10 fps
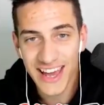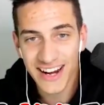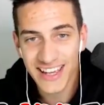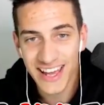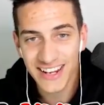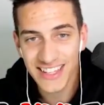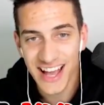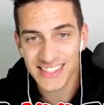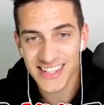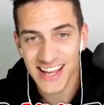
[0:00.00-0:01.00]
it, get it.
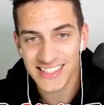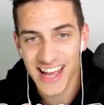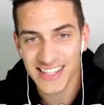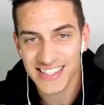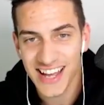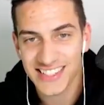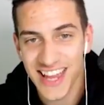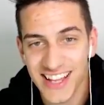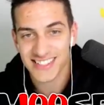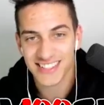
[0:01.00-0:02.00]
Yes, yes, yes, yes,
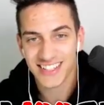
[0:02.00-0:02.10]
yes.